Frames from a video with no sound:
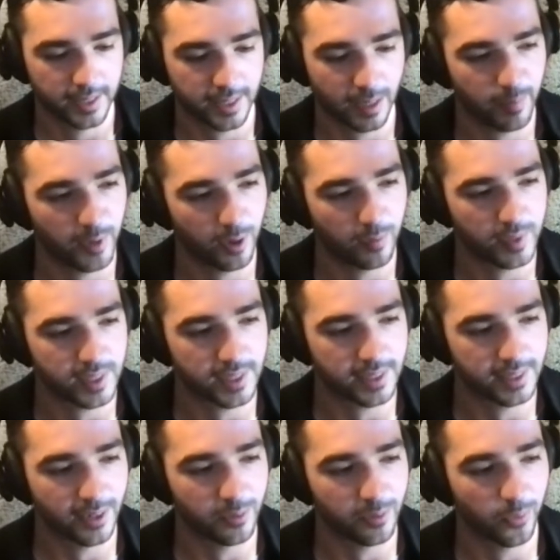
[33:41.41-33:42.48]
that
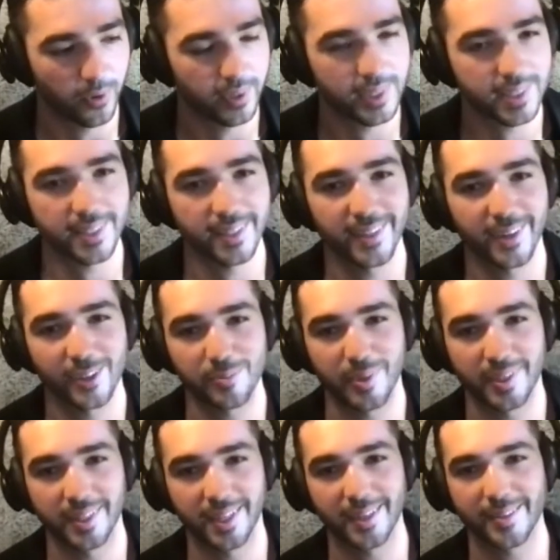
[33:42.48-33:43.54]
obviously don't want to
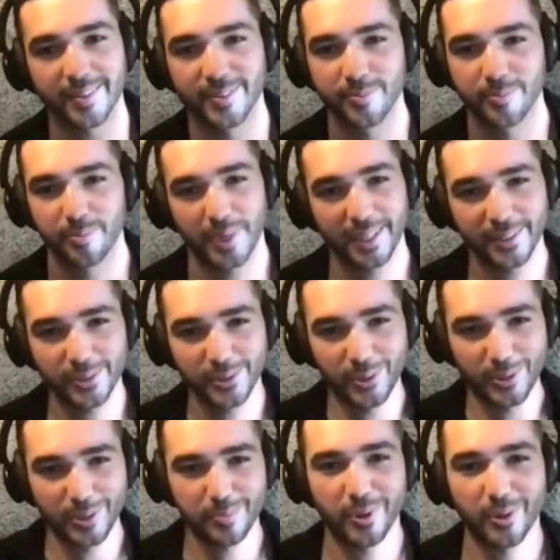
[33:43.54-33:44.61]
open that
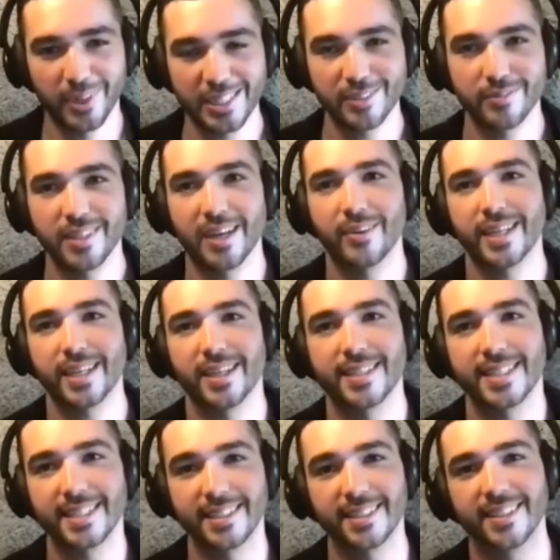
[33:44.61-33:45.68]
Pandora's box of
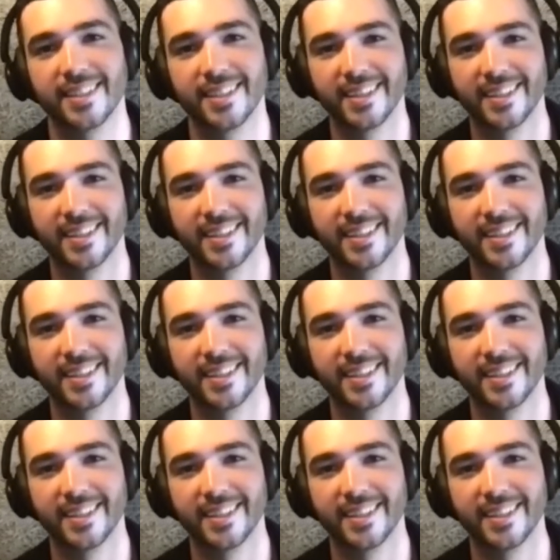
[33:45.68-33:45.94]
calculating